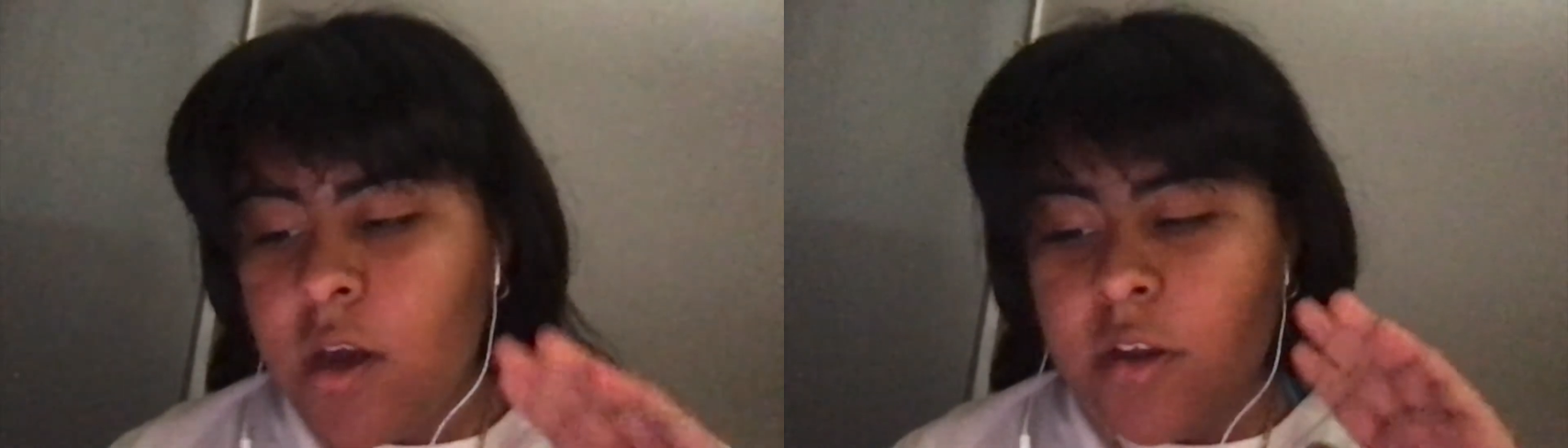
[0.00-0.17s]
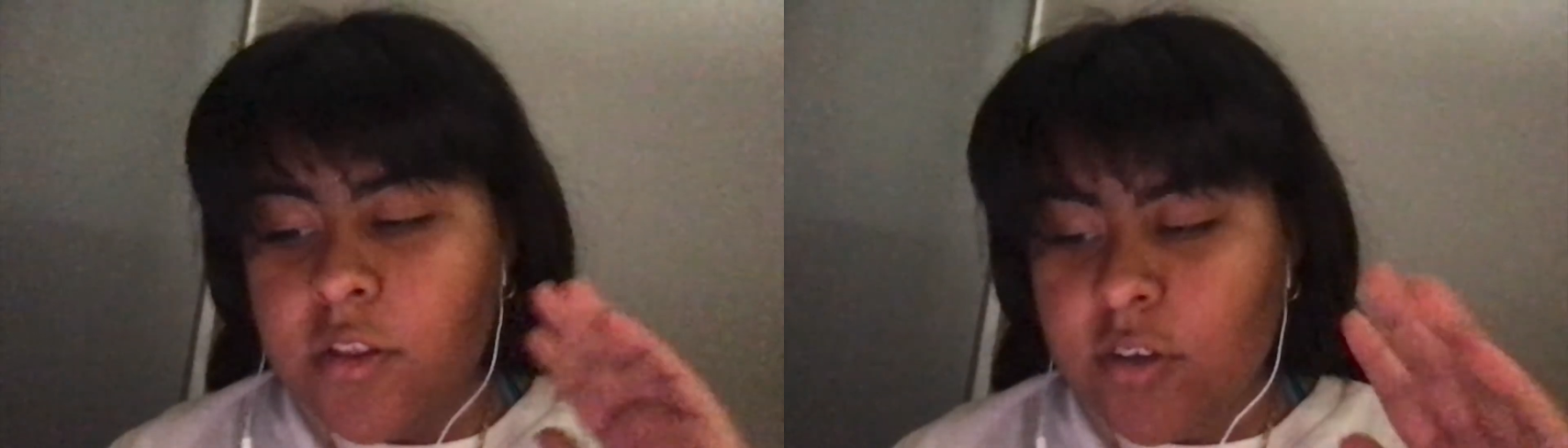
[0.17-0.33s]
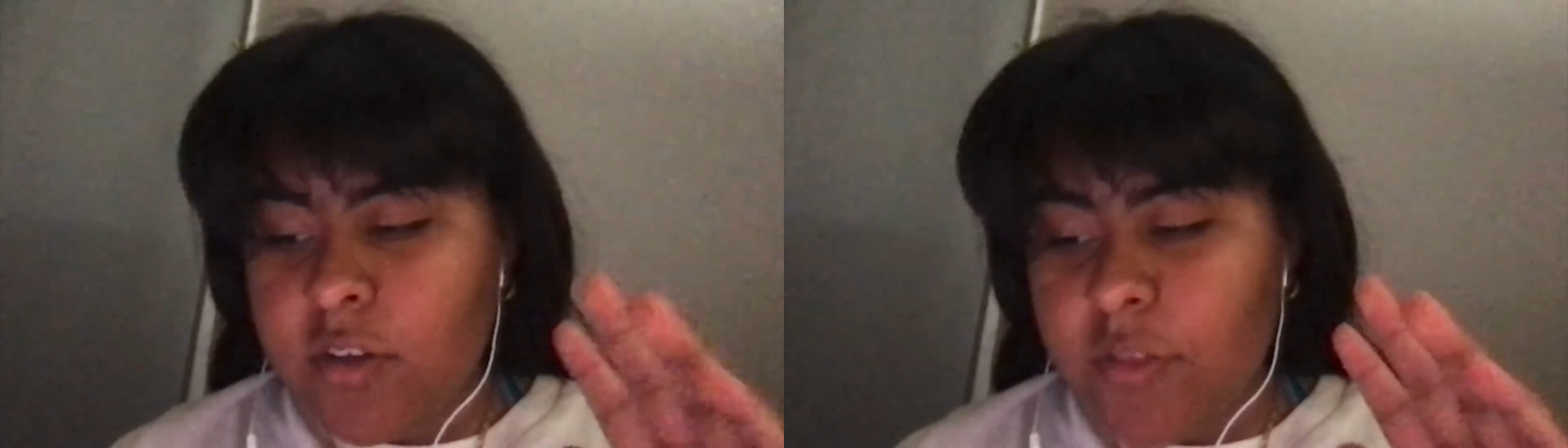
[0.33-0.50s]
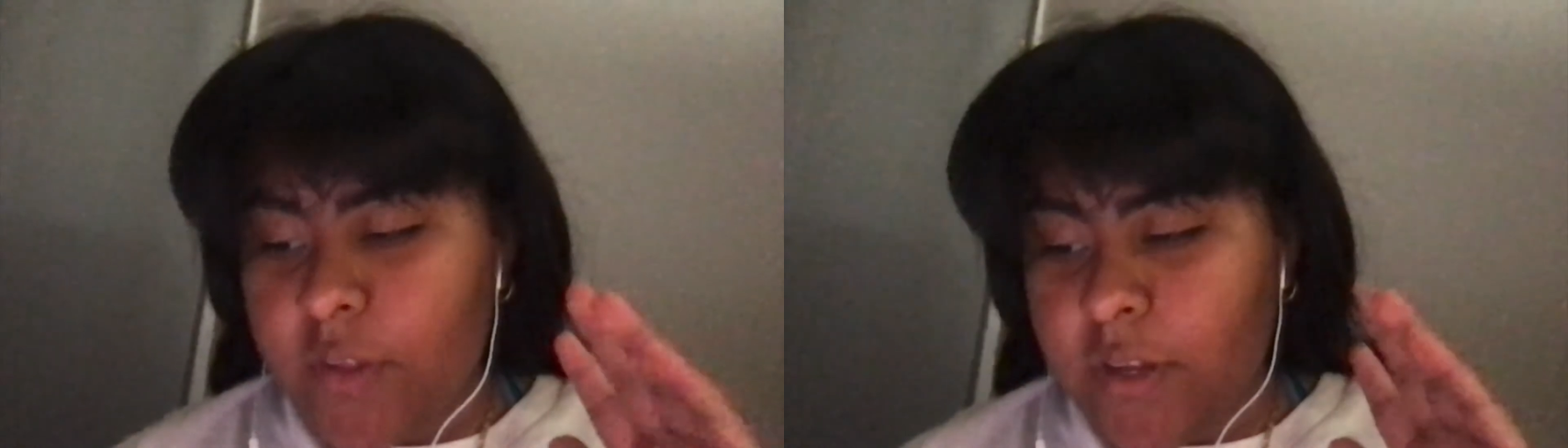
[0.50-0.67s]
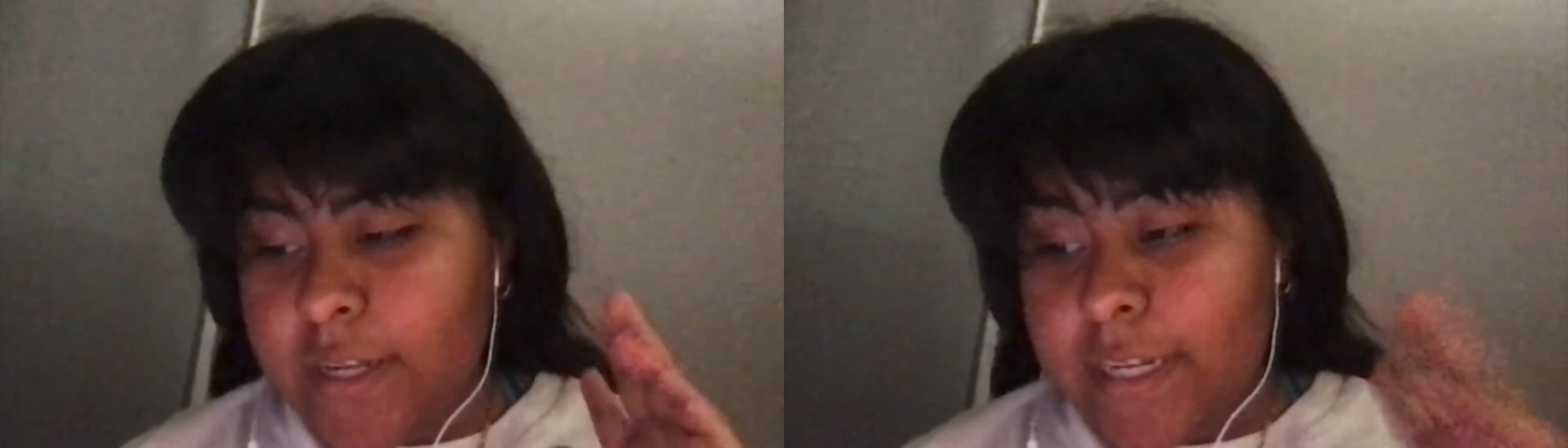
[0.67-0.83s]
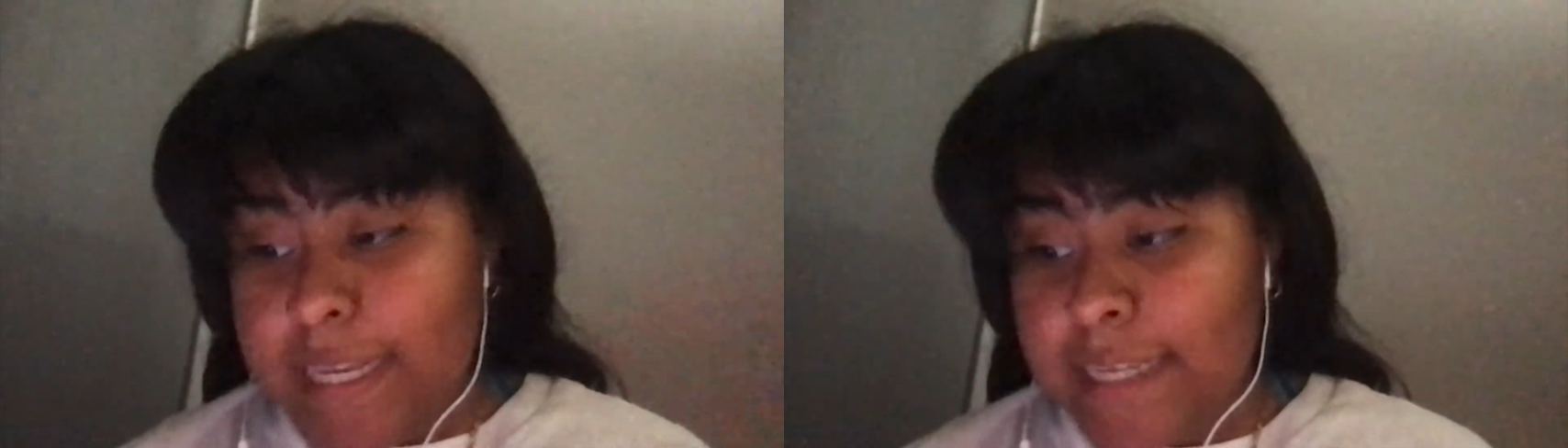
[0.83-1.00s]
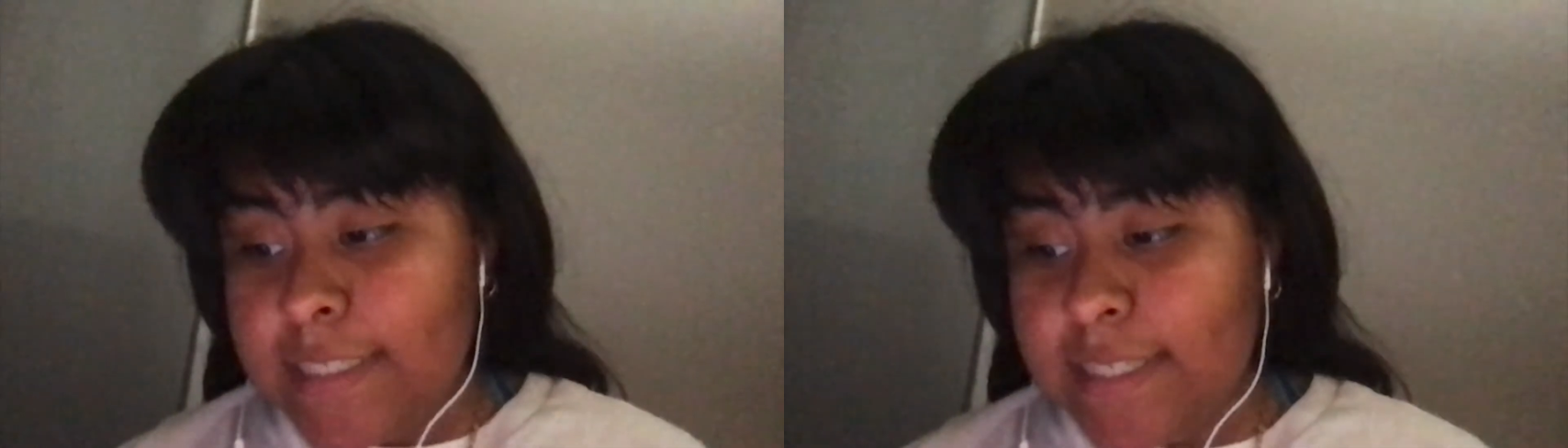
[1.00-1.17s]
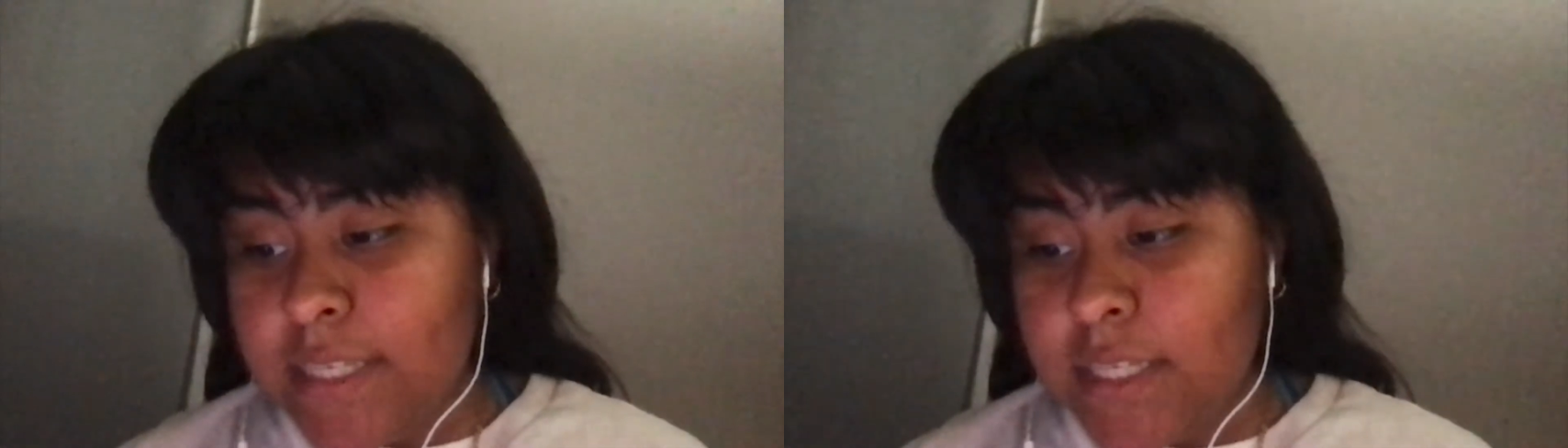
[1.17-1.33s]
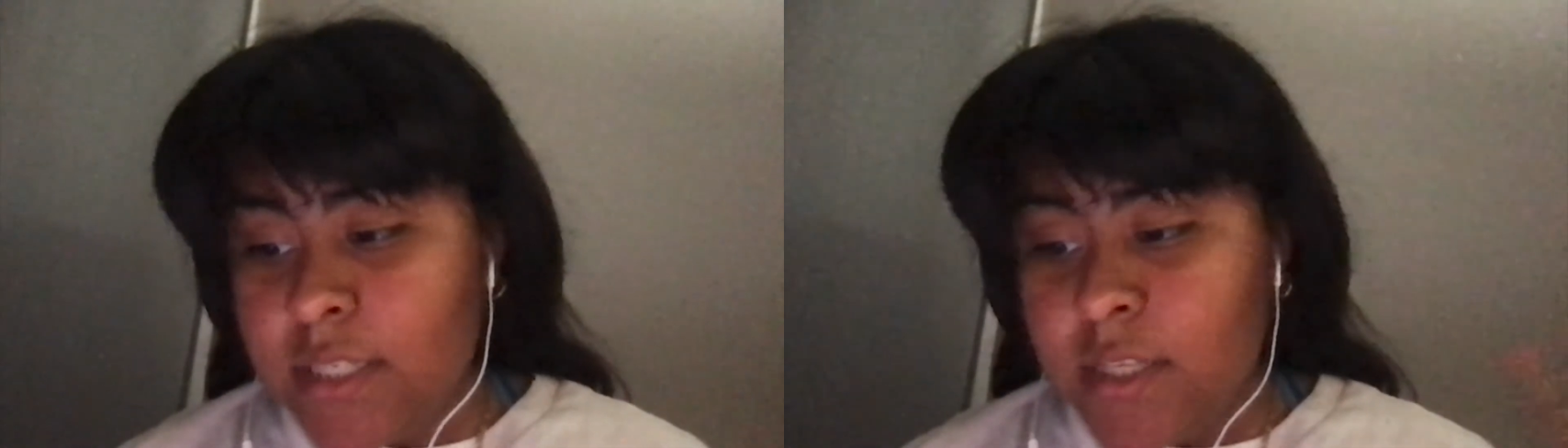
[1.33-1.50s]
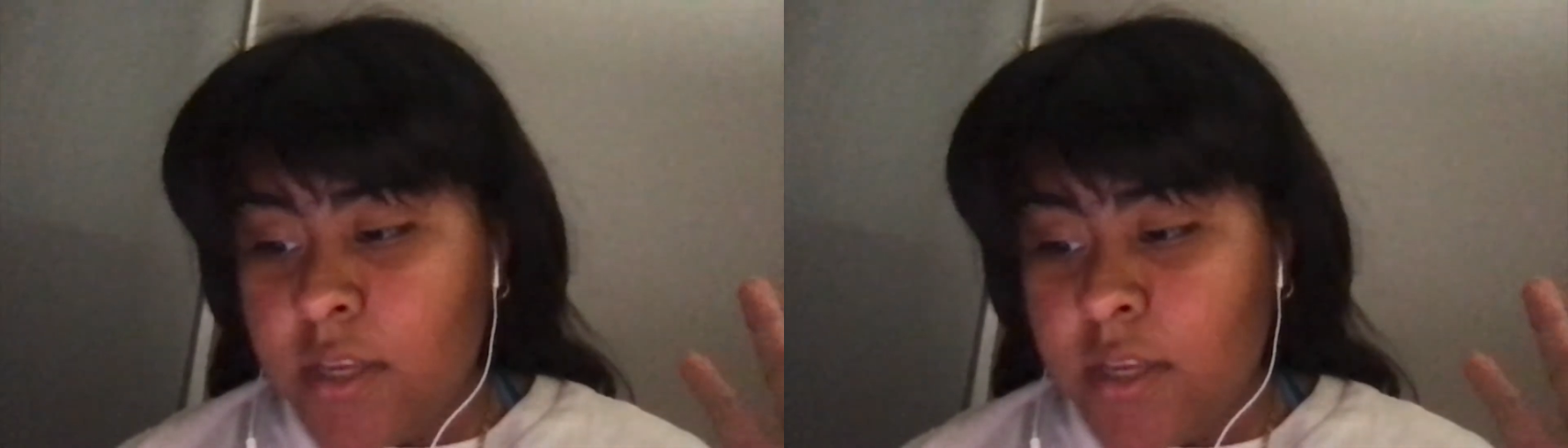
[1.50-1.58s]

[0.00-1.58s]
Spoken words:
They're the Dixies,